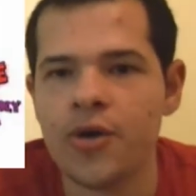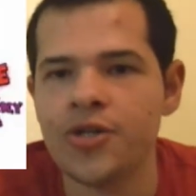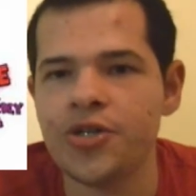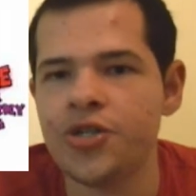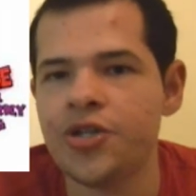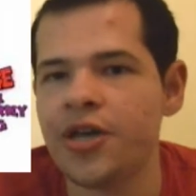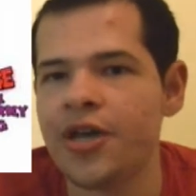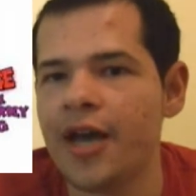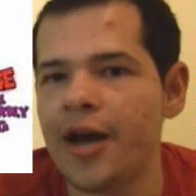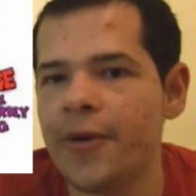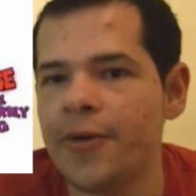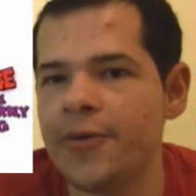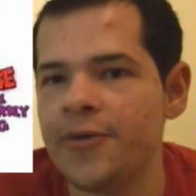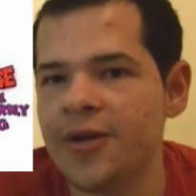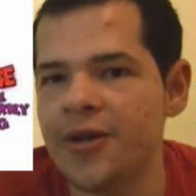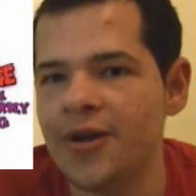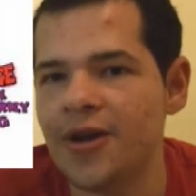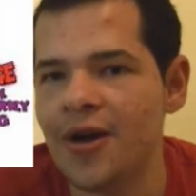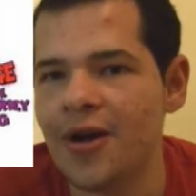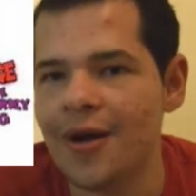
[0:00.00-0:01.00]
the
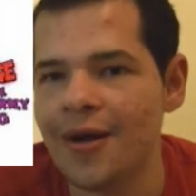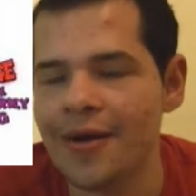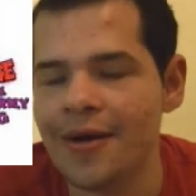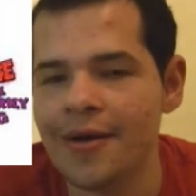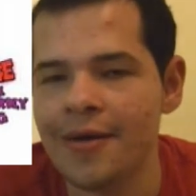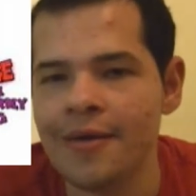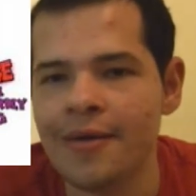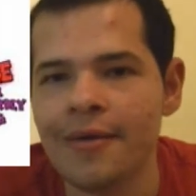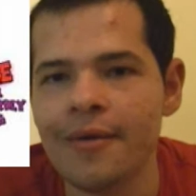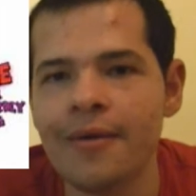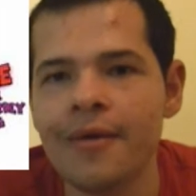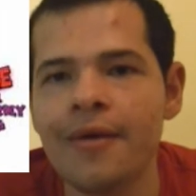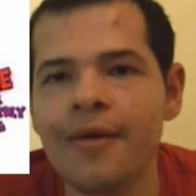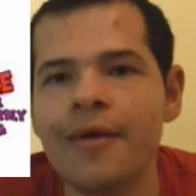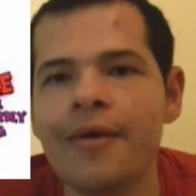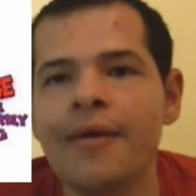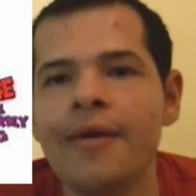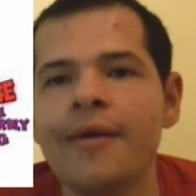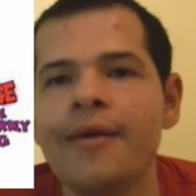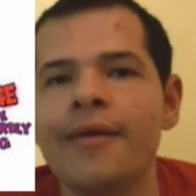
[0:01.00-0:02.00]
Cowardly Dog.
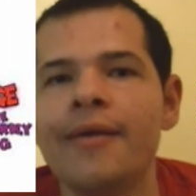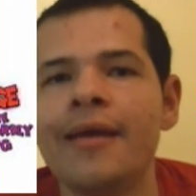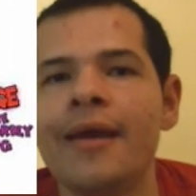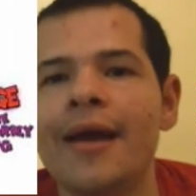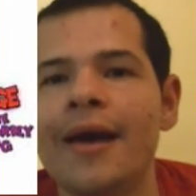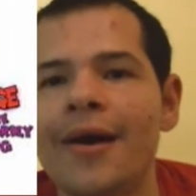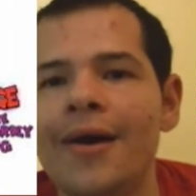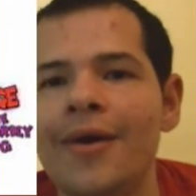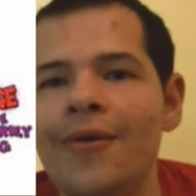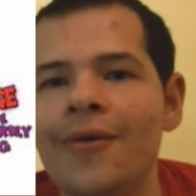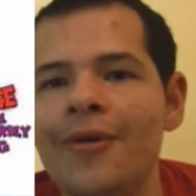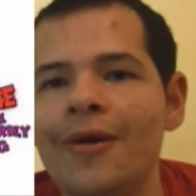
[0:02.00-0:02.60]
Now,